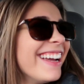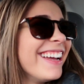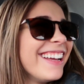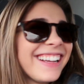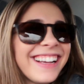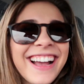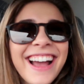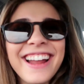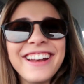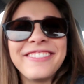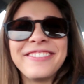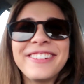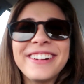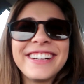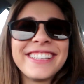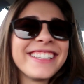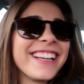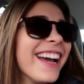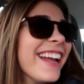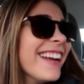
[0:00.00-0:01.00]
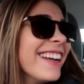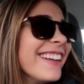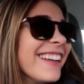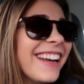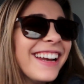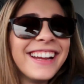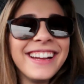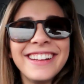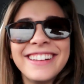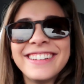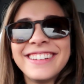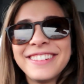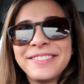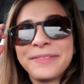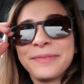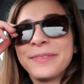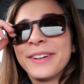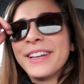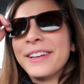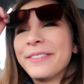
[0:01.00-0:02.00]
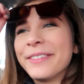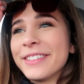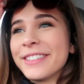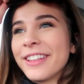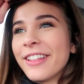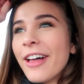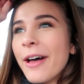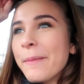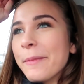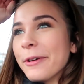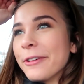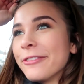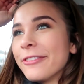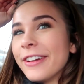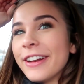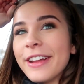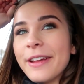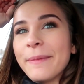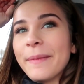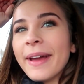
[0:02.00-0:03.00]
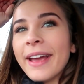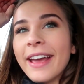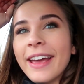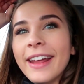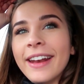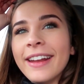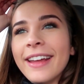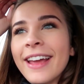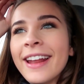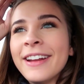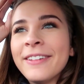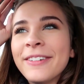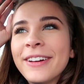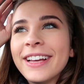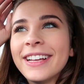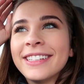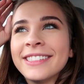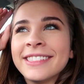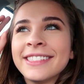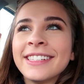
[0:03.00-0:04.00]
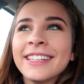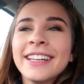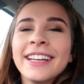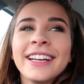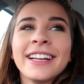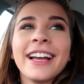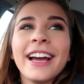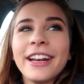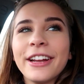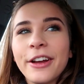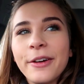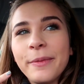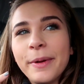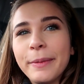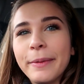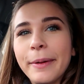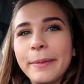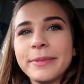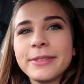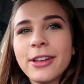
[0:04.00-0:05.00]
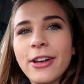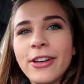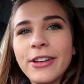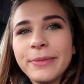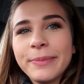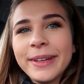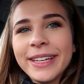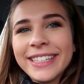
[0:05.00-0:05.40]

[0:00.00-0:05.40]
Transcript: it kind of worked, kind of didn't. But it was a lot more funny in my head. Anyways, gotta go, my mom's calling